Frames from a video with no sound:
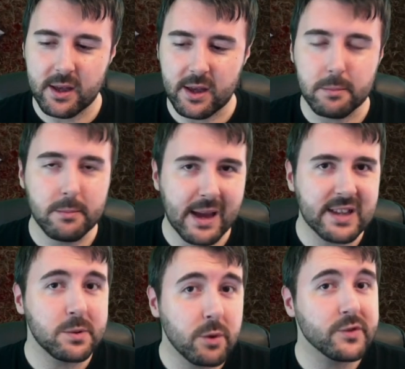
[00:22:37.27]
it
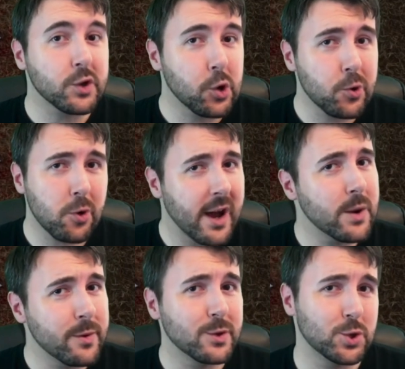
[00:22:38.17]
makes me want to
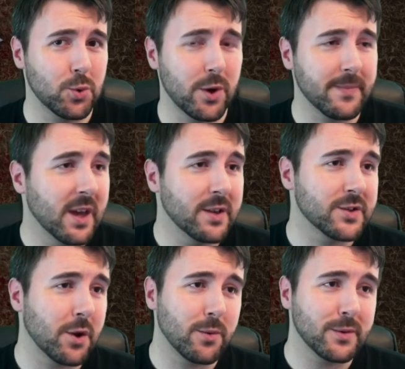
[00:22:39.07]
cry with joy.
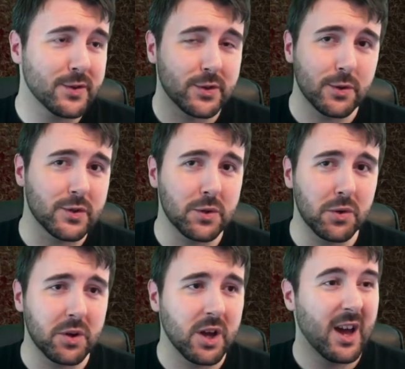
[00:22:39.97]
So,
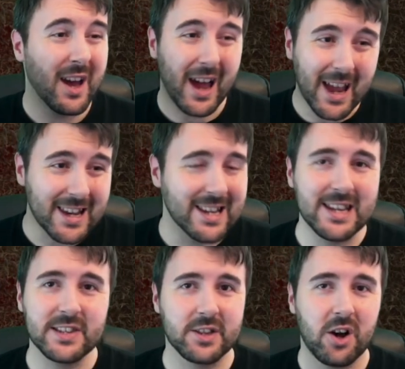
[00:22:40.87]
Snusnuug, at
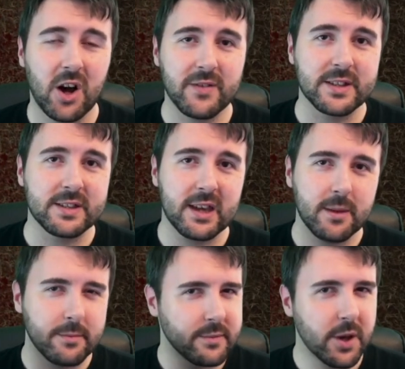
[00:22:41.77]
least a halfling
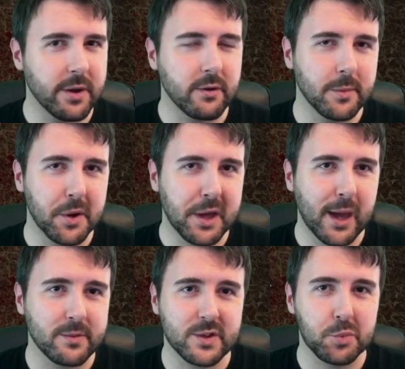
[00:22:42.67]
team. Knowing Greebo
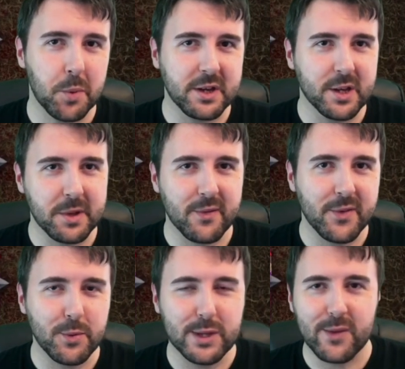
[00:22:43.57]
Games, there's probably going to be a
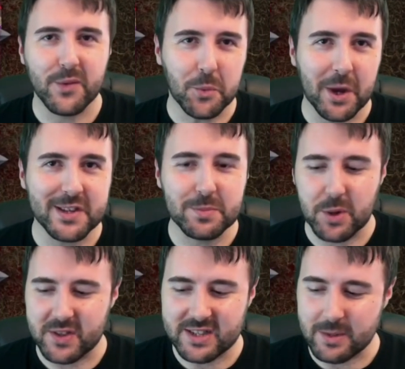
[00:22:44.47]
few different ways to
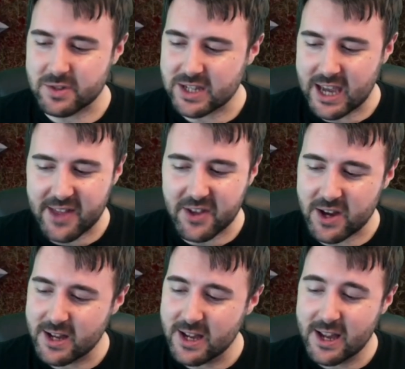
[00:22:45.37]
put the teams together.